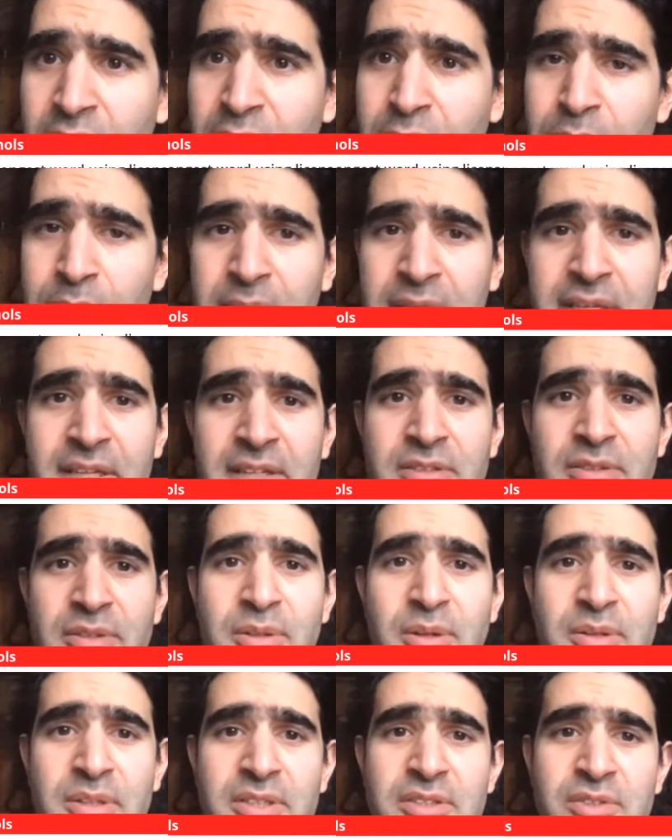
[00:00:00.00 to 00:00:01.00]
Making the
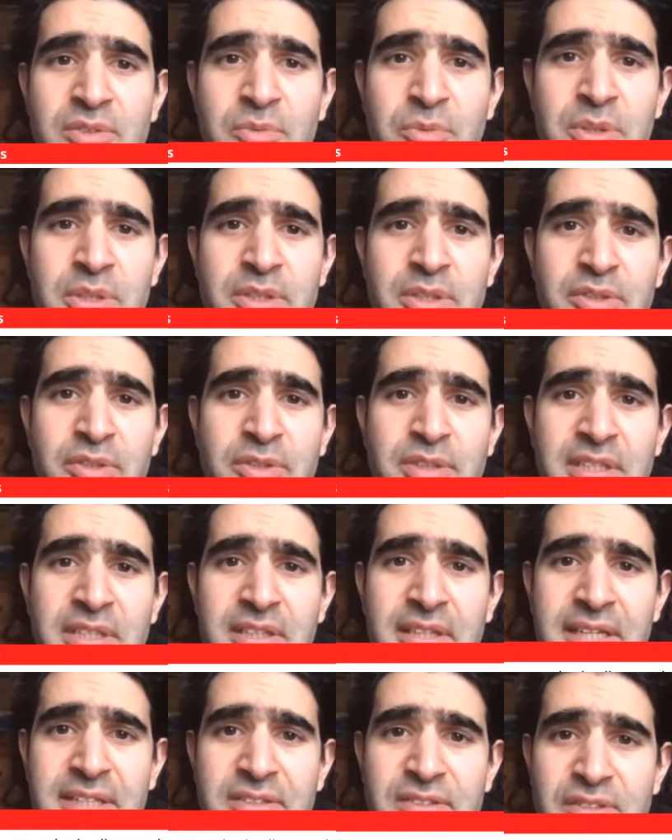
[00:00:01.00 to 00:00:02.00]
longest word using
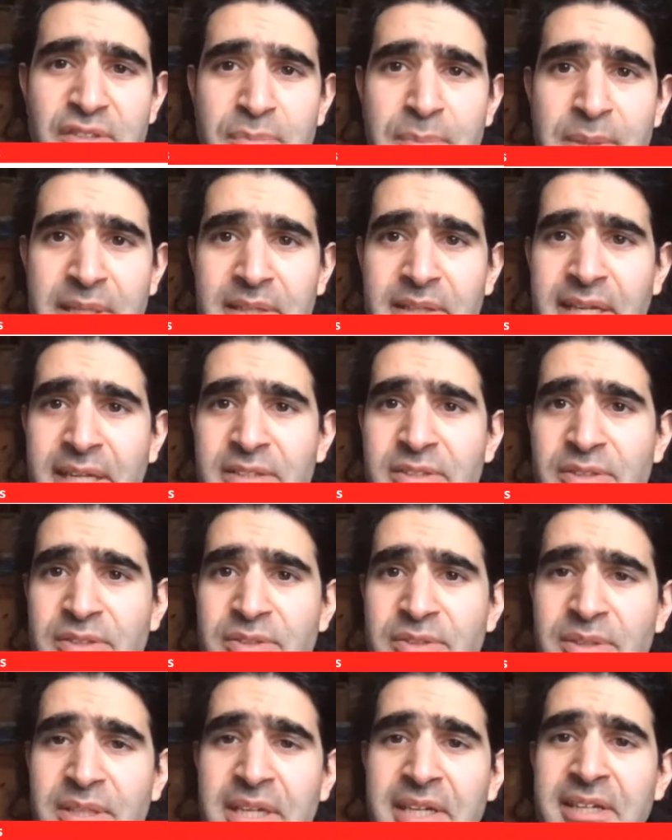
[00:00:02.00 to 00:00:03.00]
license plate
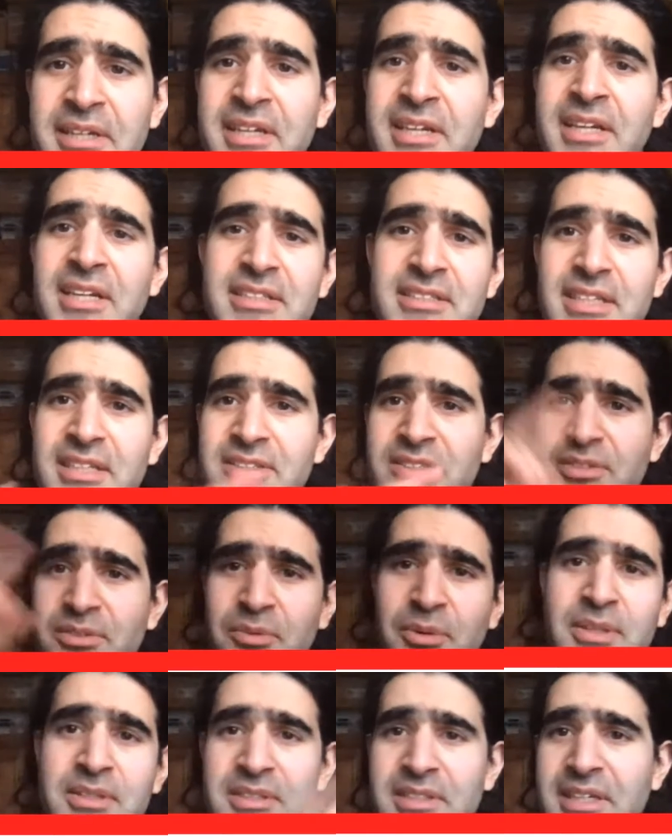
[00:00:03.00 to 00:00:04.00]
letters. Oh yeah, that's the
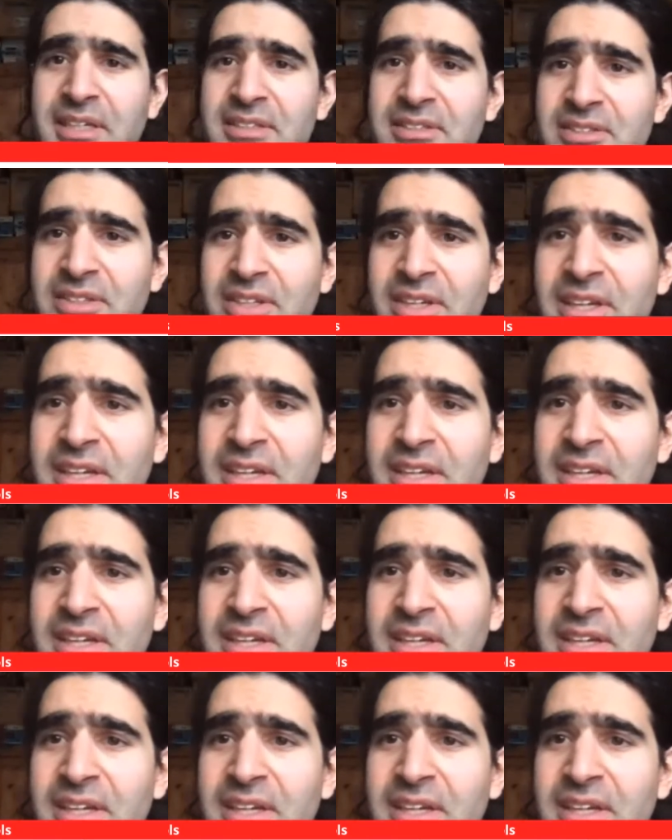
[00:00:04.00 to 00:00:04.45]
one that.